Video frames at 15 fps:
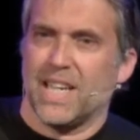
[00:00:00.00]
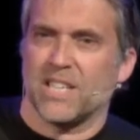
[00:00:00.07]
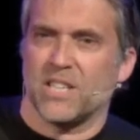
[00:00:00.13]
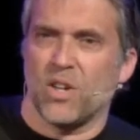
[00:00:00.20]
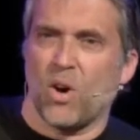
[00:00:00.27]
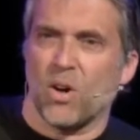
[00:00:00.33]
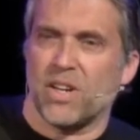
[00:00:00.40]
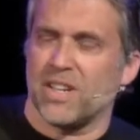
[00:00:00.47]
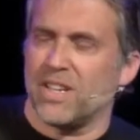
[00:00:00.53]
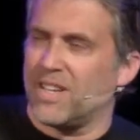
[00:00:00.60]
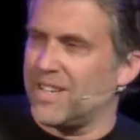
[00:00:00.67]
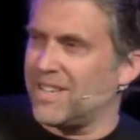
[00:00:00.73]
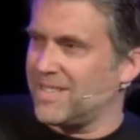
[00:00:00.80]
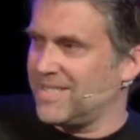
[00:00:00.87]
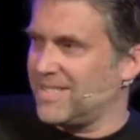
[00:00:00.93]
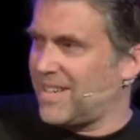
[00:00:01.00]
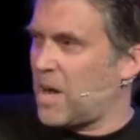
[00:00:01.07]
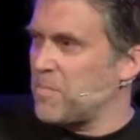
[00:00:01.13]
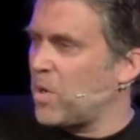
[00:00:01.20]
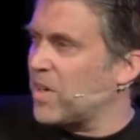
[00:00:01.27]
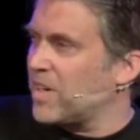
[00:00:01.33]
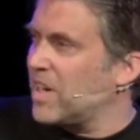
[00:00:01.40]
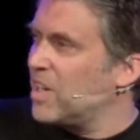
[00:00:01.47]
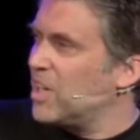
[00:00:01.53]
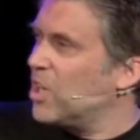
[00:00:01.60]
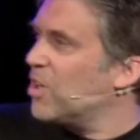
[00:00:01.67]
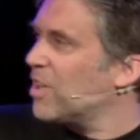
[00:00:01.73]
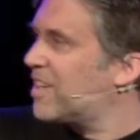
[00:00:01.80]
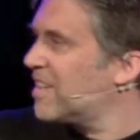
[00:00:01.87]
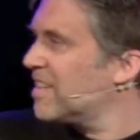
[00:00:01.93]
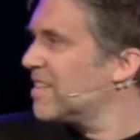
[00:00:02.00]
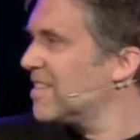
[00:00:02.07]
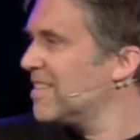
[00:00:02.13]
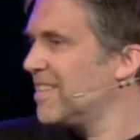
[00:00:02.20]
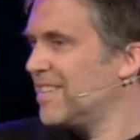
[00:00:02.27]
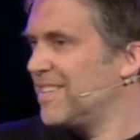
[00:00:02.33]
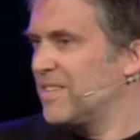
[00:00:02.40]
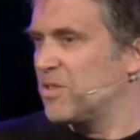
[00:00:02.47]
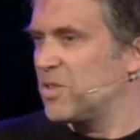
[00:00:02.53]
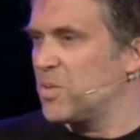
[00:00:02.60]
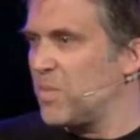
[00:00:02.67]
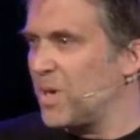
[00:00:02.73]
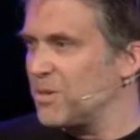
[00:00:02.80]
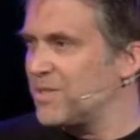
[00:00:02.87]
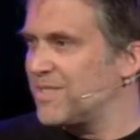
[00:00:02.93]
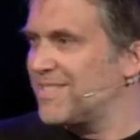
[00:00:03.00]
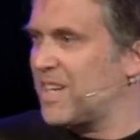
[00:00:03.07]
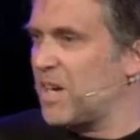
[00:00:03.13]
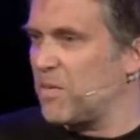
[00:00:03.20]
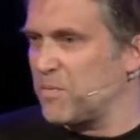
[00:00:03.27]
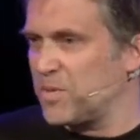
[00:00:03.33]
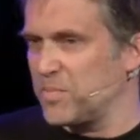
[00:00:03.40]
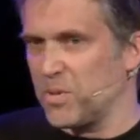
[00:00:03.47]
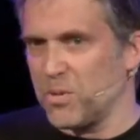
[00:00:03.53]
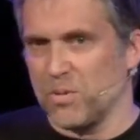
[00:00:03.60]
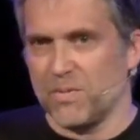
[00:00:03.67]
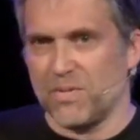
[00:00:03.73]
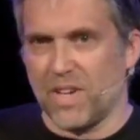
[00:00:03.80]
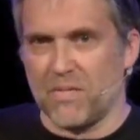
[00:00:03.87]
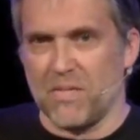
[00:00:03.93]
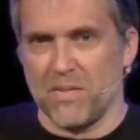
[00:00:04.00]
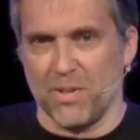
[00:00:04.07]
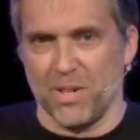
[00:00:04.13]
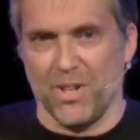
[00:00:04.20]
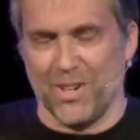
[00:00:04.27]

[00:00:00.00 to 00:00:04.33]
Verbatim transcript: it's not gonna, I'm not going to look the most comfortable I've ever